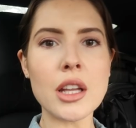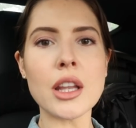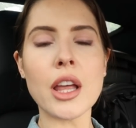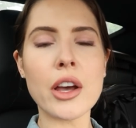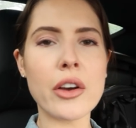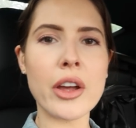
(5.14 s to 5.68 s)

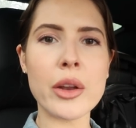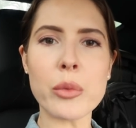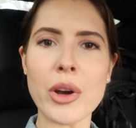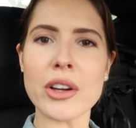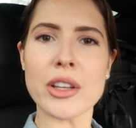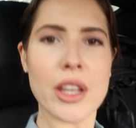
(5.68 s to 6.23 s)
Hello
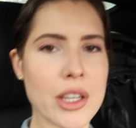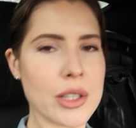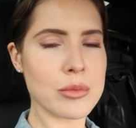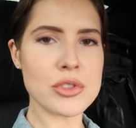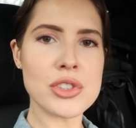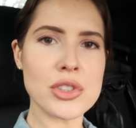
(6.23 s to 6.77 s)
and
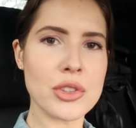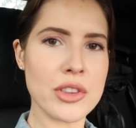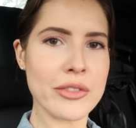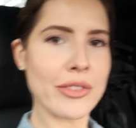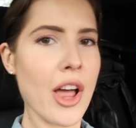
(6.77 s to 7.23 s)
welcome to the